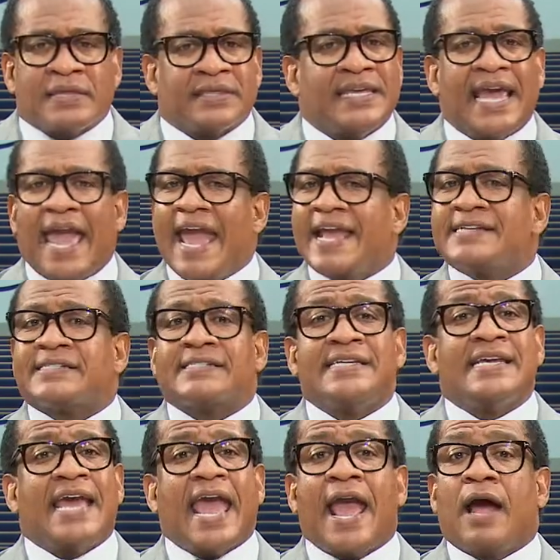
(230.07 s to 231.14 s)
The
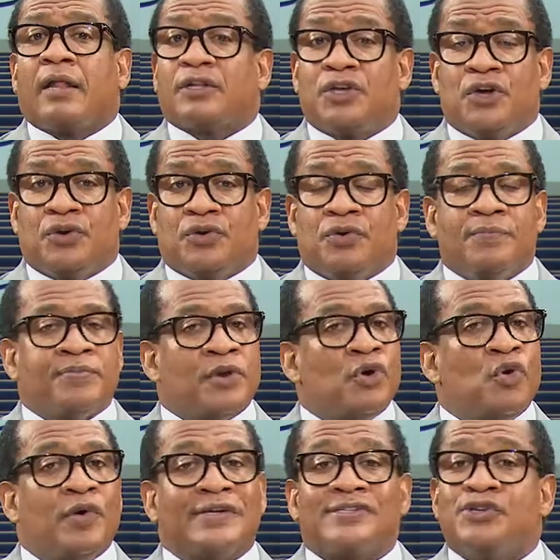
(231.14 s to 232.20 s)
ACLU,
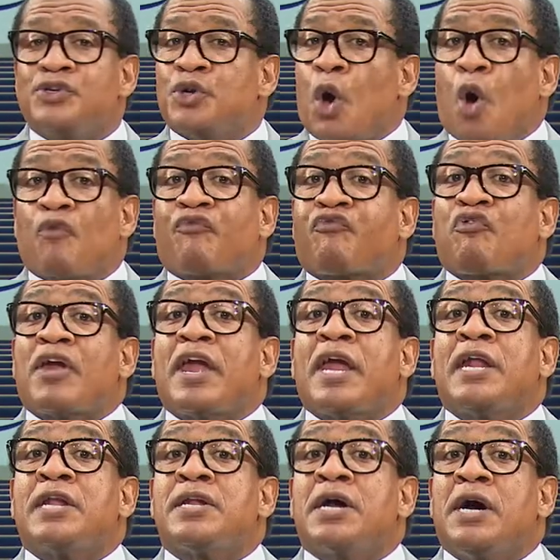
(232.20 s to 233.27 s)
who is no
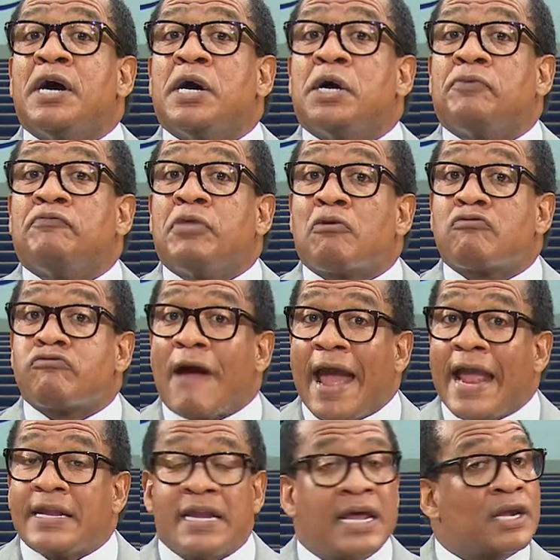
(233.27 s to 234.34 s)
friend of the
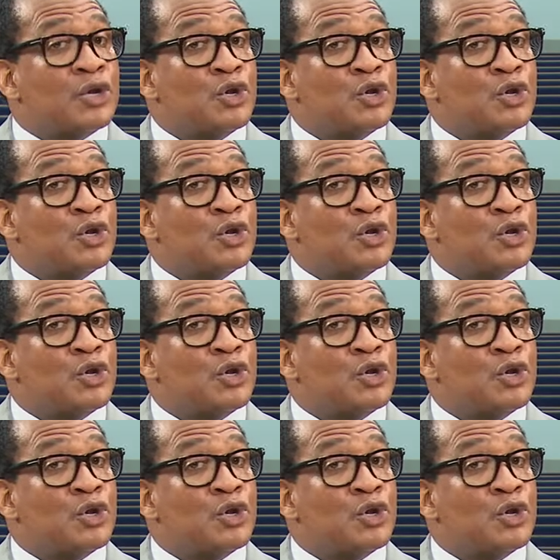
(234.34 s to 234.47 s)
right